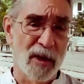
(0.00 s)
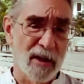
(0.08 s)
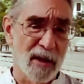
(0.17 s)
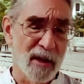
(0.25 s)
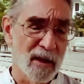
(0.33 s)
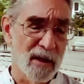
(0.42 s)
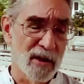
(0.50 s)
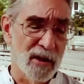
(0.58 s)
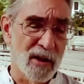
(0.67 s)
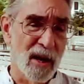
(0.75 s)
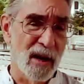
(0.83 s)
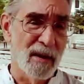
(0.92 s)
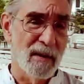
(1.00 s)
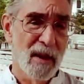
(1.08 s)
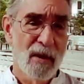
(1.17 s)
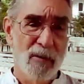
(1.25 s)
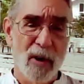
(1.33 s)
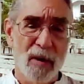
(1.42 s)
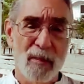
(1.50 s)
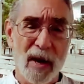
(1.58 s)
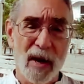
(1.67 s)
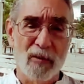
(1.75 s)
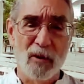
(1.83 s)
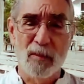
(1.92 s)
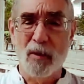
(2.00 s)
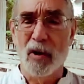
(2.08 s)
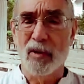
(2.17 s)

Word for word: It is uh, run by a group called